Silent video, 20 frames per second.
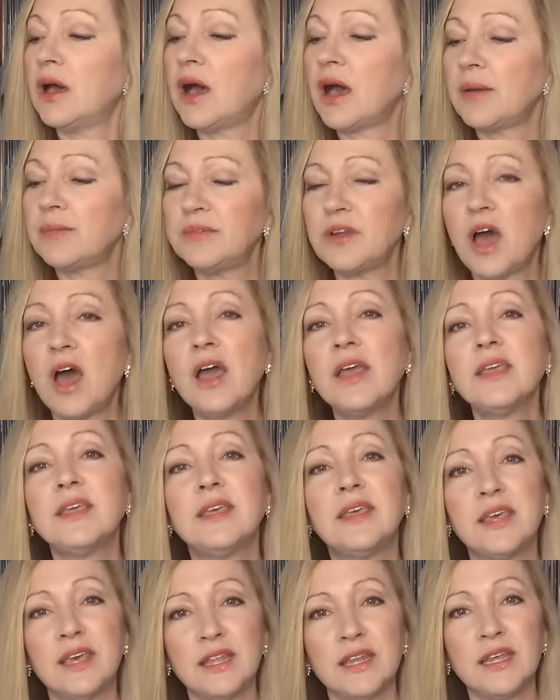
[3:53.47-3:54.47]
I'm
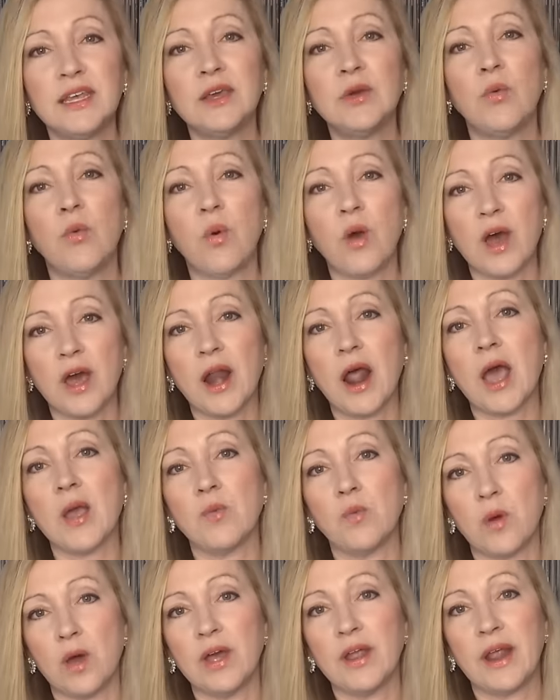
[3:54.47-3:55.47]
not getting what I
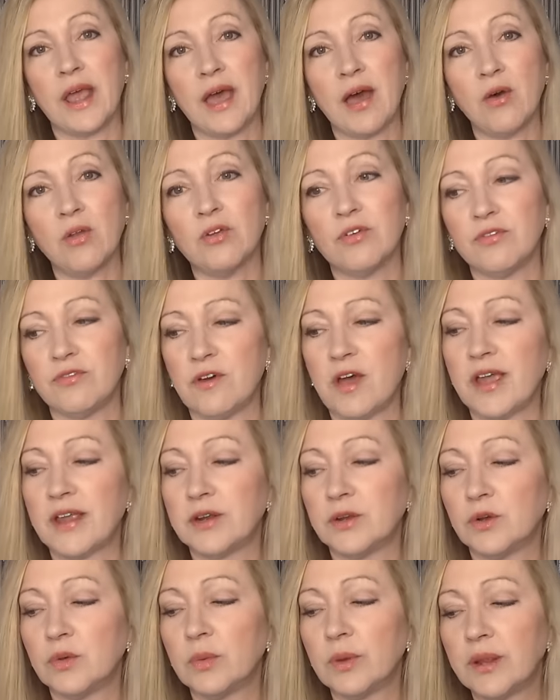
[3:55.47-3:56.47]
want out of
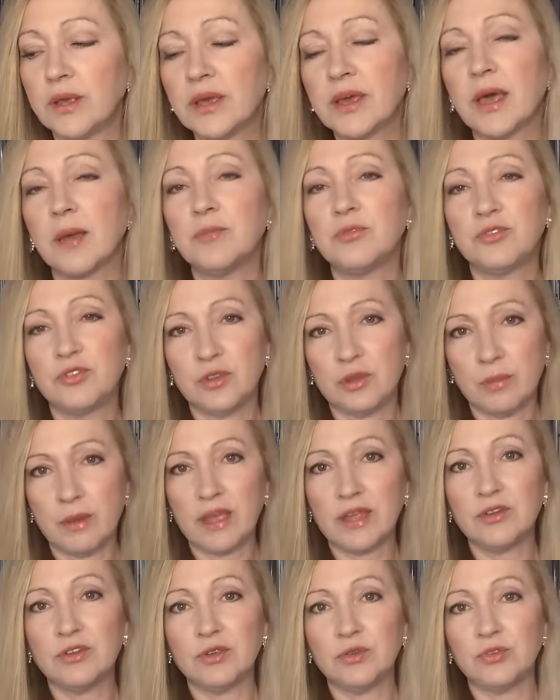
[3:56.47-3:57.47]
vinyl when it comes to the
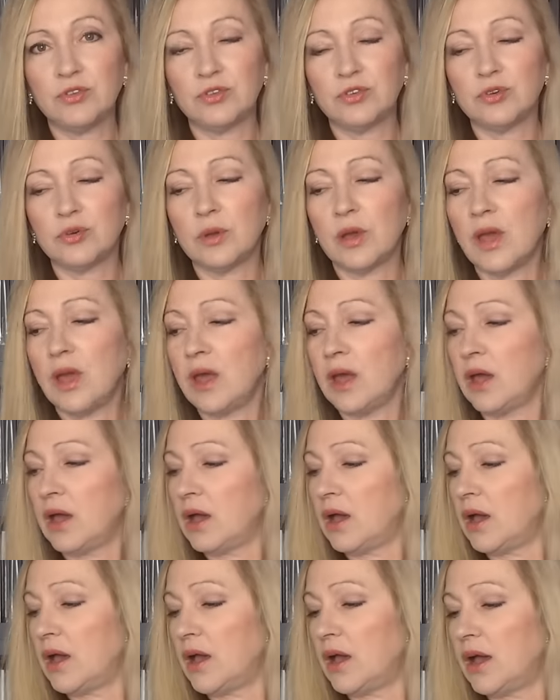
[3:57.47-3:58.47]
band U2.
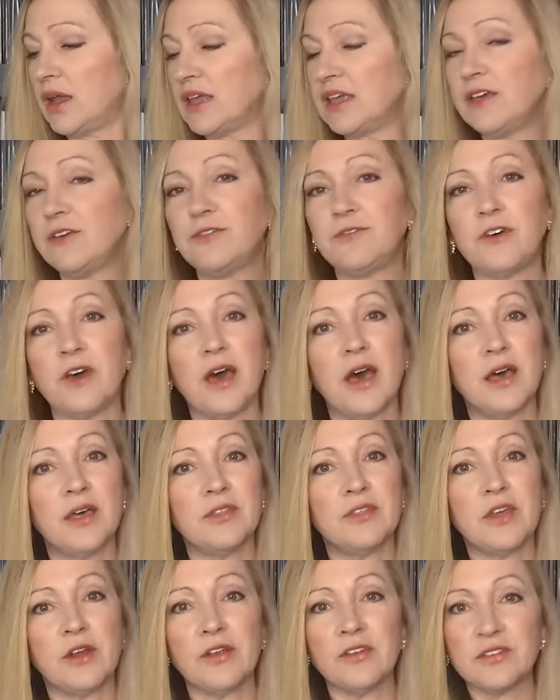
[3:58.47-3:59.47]
If
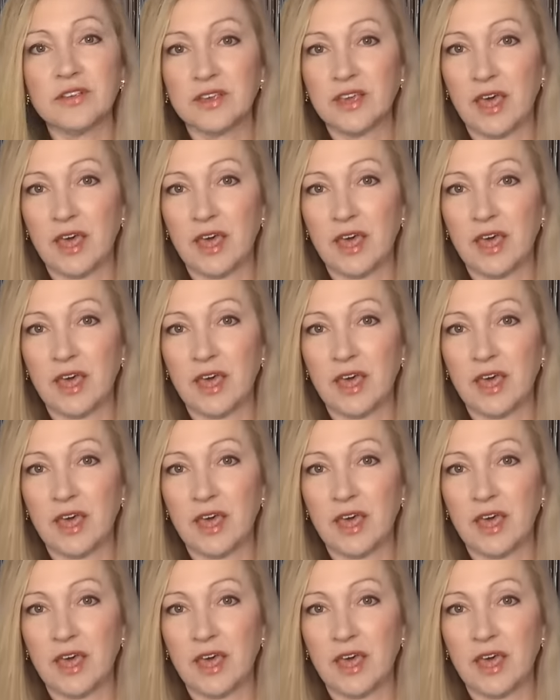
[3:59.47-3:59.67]
there is a